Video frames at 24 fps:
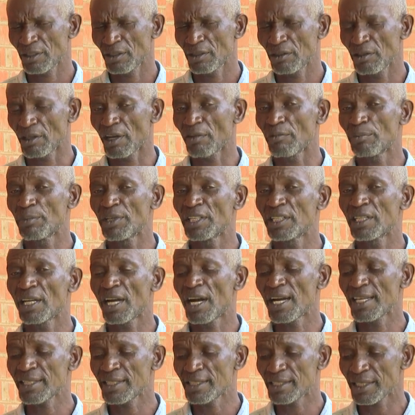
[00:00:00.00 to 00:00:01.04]
You have been
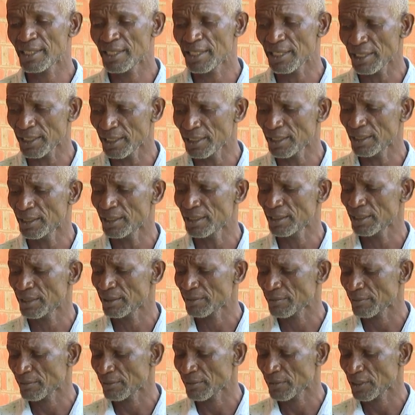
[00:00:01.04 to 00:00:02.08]
asking,
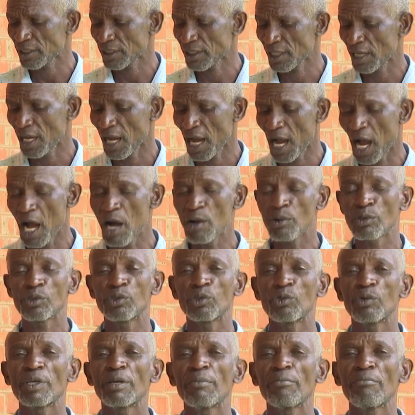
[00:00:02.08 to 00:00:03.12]
how
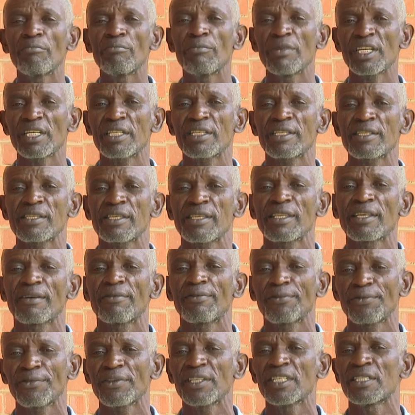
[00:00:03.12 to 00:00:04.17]
do we mix the
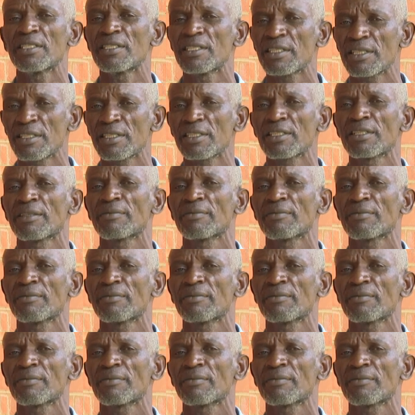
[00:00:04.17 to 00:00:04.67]
feeds